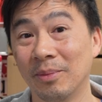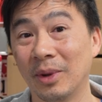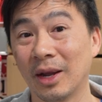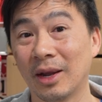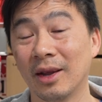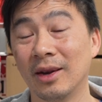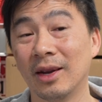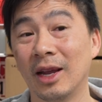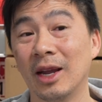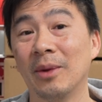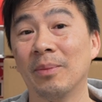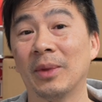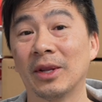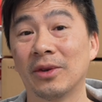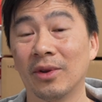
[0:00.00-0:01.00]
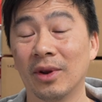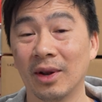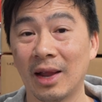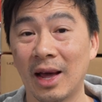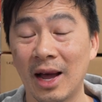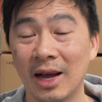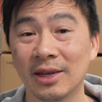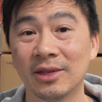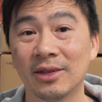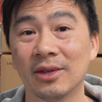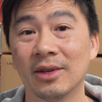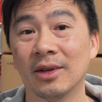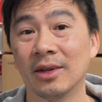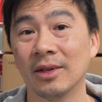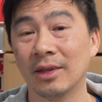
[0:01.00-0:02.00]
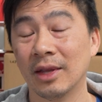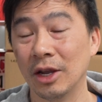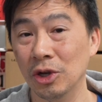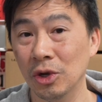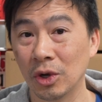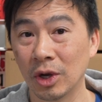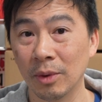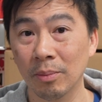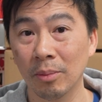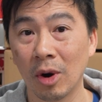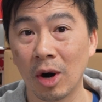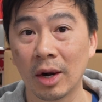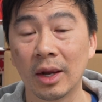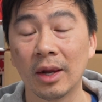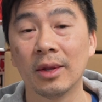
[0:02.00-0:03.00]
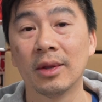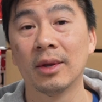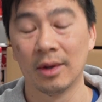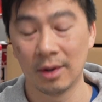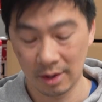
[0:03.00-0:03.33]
pick a name that's gonna last and you can market,